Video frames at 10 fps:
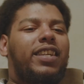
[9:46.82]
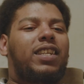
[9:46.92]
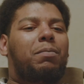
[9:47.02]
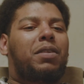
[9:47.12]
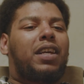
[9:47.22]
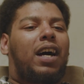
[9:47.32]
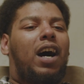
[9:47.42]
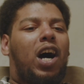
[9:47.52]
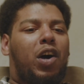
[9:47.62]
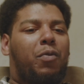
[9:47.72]
need to be a
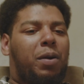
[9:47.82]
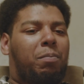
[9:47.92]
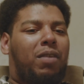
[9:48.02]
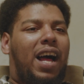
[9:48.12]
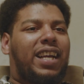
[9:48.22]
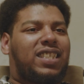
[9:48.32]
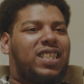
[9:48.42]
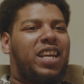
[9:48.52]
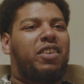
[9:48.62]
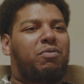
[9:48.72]
harrowing black
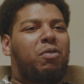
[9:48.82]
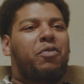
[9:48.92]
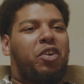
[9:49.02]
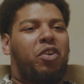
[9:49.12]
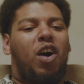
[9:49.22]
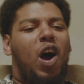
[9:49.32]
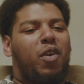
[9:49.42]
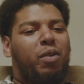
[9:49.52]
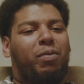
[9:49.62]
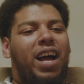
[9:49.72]
slave movie or a
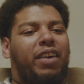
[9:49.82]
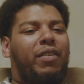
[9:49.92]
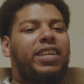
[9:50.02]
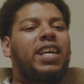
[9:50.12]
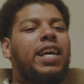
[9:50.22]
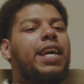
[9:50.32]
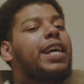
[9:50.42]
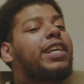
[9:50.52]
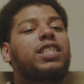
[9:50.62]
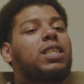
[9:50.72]
harrowing black race.
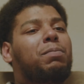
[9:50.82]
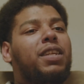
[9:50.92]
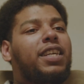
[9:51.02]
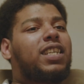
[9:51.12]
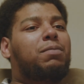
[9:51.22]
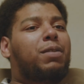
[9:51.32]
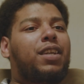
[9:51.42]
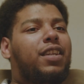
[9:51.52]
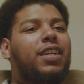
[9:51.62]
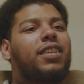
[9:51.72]
It could just be niggas
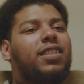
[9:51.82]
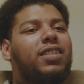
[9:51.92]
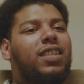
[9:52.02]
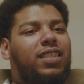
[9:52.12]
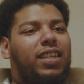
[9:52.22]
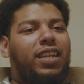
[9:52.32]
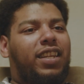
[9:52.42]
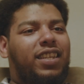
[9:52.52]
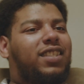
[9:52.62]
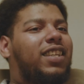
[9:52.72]
being niggas, existing in
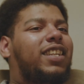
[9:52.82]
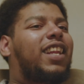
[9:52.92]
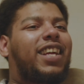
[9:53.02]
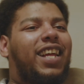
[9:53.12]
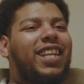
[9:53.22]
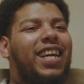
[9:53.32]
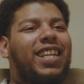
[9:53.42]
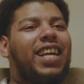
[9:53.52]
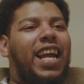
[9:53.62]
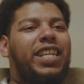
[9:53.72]
niggas sitting. Like,
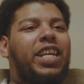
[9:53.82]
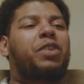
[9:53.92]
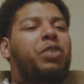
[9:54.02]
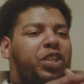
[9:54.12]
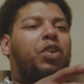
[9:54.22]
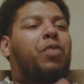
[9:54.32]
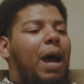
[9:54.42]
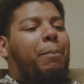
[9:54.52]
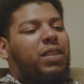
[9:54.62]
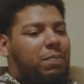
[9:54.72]
and yet you just show
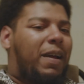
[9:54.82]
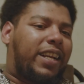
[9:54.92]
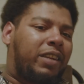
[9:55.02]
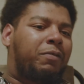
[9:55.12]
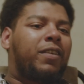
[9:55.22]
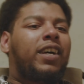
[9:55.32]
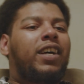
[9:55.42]
that perspective.